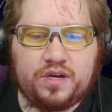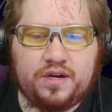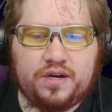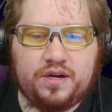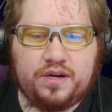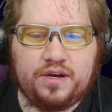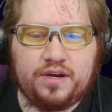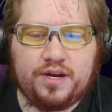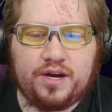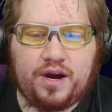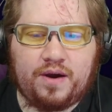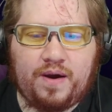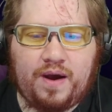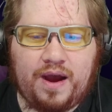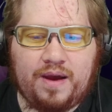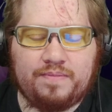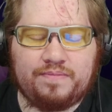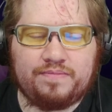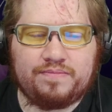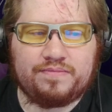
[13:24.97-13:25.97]

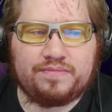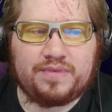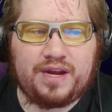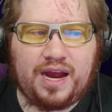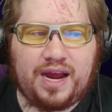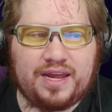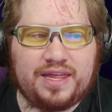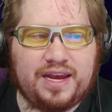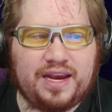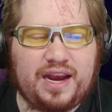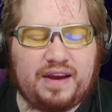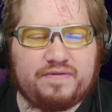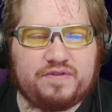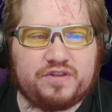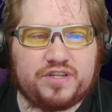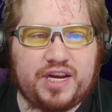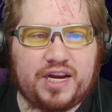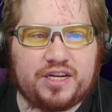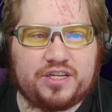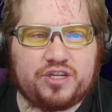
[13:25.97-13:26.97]
think I
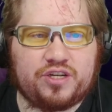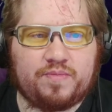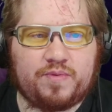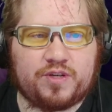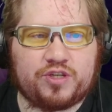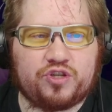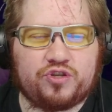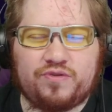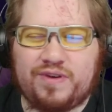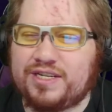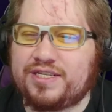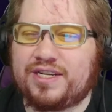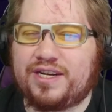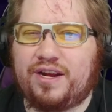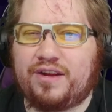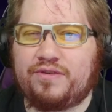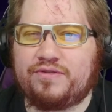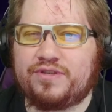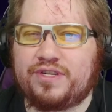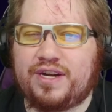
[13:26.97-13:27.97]
just had so much stress and
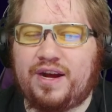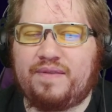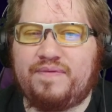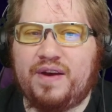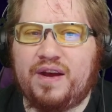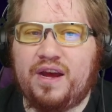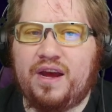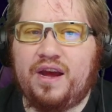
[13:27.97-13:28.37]
other stuff.